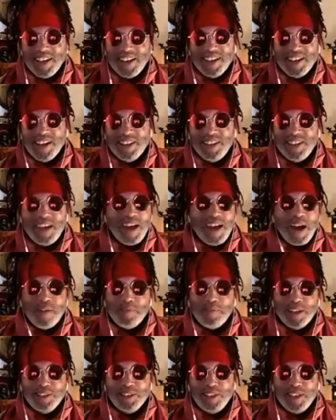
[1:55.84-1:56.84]
yeah, I'm
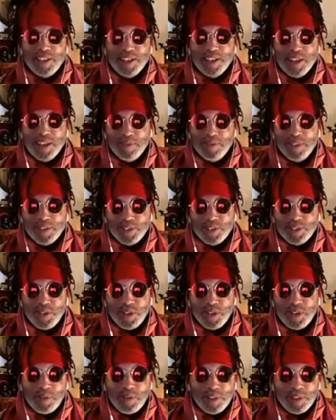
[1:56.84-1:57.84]
like 10, 11 years old.
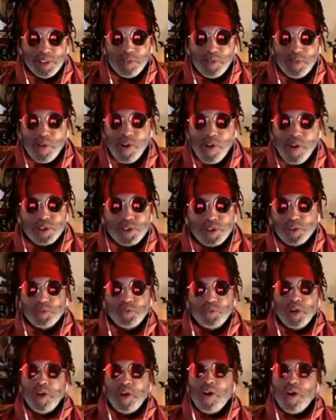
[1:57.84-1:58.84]
I'm at these rehearsals
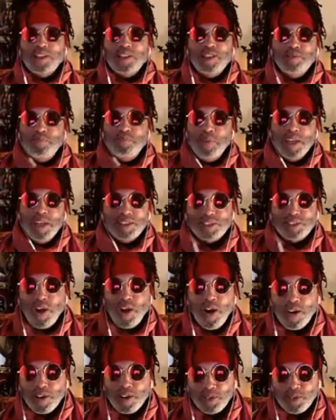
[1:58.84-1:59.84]
with all these big
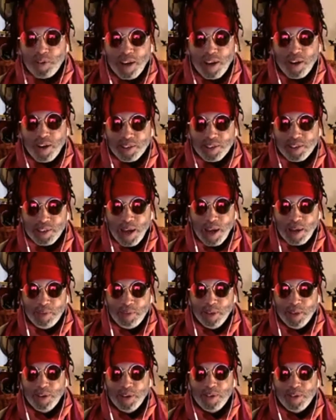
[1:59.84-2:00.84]
stars, right, all the time,
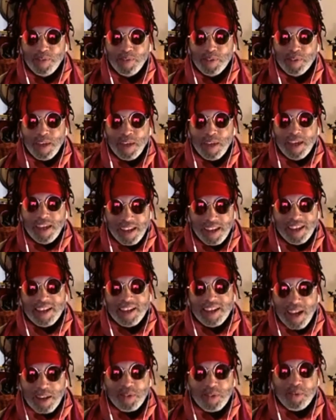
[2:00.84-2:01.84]
you know. And it
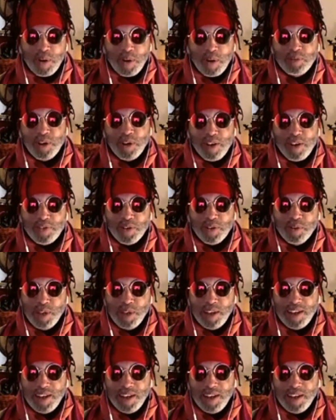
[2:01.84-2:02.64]
kind of rubbed off on me.